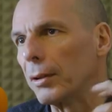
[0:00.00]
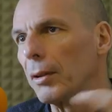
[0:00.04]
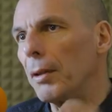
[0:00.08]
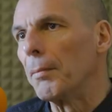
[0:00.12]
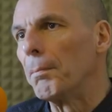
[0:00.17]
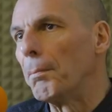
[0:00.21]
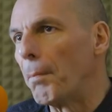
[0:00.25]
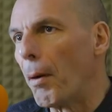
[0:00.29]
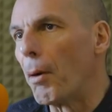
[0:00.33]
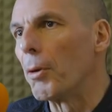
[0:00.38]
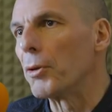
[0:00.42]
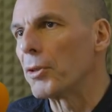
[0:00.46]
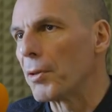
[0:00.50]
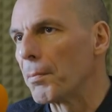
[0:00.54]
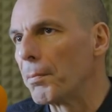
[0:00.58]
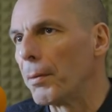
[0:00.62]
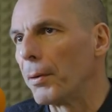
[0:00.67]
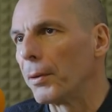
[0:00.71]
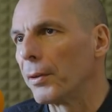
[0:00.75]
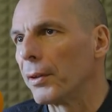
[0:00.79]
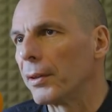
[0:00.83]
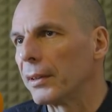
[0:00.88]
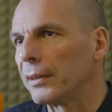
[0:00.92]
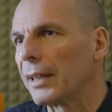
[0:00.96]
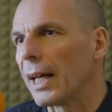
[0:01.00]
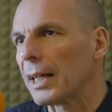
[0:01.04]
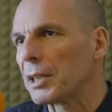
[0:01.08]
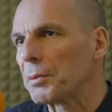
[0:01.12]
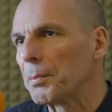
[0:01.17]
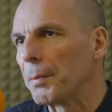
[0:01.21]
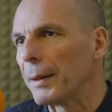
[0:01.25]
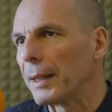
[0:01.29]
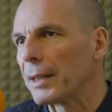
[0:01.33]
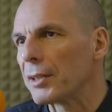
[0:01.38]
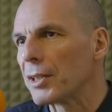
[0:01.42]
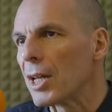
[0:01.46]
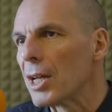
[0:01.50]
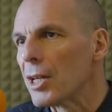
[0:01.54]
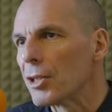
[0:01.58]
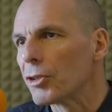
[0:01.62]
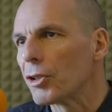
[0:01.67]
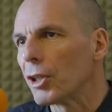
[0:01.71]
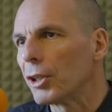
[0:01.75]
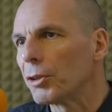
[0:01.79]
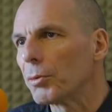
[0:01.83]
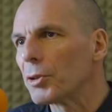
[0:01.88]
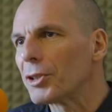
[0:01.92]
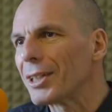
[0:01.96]
impose upon the taxpayers.
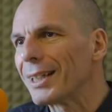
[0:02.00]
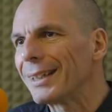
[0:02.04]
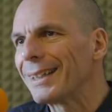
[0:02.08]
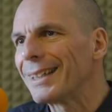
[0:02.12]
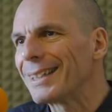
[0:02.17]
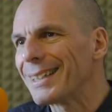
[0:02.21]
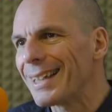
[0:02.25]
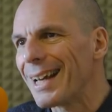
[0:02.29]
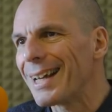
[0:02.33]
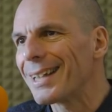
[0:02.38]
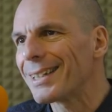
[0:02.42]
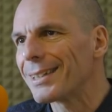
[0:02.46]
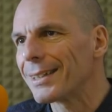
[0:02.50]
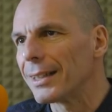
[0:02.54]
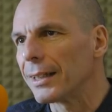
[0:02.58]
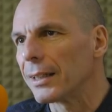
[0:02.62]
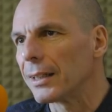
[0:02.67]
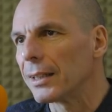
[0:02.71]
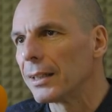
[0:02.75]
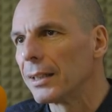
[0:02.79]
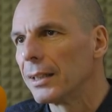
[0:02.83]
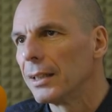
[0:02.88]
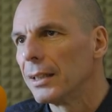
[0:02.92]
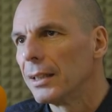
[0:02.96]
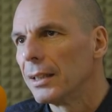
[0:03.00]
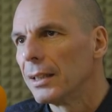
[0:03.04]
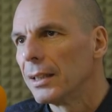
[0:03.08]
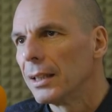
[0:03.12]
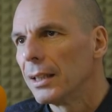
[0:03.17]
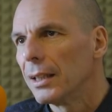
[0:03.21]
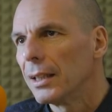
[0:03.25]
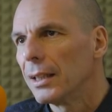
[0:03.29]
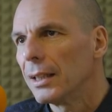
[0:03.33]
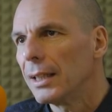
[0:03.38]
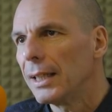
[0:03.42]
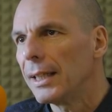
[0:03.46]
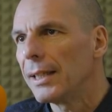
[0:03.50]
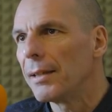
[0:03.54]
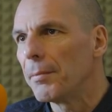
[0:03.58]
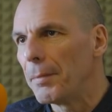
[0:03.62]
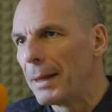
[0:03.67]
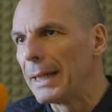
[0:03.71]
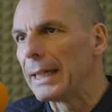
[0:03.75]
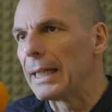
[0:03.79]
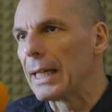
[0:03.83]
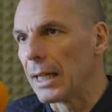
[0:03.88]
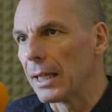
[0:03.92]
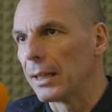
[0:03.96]
So it was a disaster in the
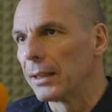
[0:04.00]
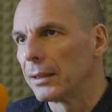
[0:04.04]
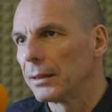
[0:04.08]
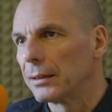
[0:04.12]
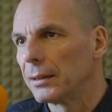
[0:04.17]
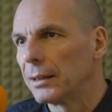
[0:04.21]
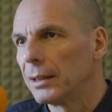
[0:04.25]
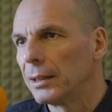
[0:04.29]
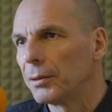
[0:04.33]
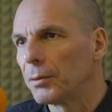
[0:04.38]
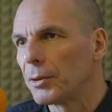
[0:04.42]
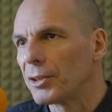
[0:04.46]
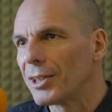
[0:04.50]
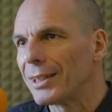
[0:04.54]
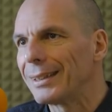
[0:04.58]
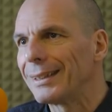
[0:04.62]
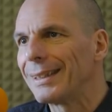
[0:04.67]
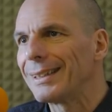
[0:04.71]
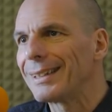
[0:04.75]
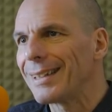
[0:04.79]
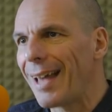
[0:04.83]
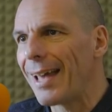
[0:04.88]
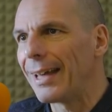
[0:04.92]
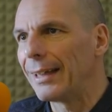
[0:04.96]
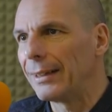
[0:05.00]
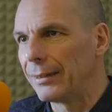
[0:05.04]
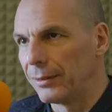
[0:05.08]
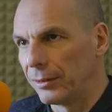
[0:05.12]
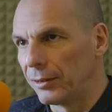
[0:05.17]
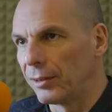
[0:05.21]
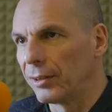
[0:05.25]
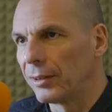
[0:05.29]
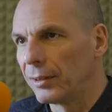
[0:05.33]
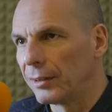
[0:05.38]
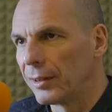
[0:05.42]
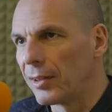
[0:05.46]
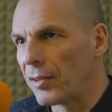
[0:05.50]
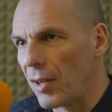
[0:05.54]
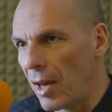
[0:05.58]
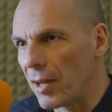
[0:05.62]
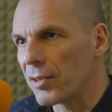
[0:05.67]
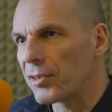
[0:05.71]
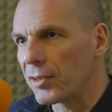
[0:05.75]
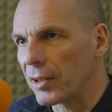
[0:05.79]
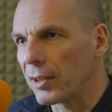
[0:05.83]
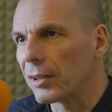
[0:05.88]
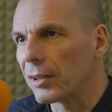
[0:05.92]
making. It was a designed disaster.